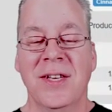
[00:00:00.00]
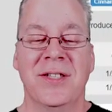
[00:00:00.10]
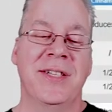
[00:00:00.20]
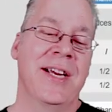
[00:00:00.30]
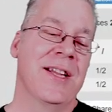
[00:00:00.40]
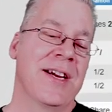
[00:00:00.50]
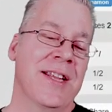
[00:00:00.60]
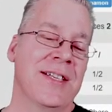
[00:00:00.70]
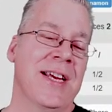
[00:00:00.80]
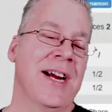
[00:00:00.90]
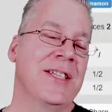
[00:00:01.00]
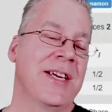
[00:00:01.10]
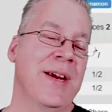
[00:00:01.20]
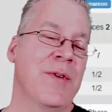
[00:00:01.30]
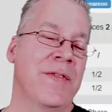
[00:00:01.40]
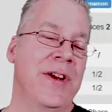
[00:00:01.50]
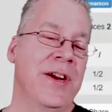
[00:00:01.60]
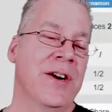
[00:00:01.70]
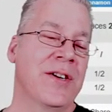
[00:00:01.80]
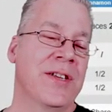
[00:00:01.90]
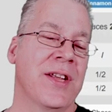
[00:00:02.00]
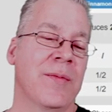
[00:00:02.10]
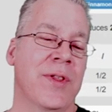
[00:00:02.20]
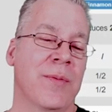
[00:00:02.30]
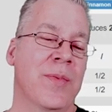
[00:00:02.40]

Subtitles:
So take a look at this. I actually came over here to the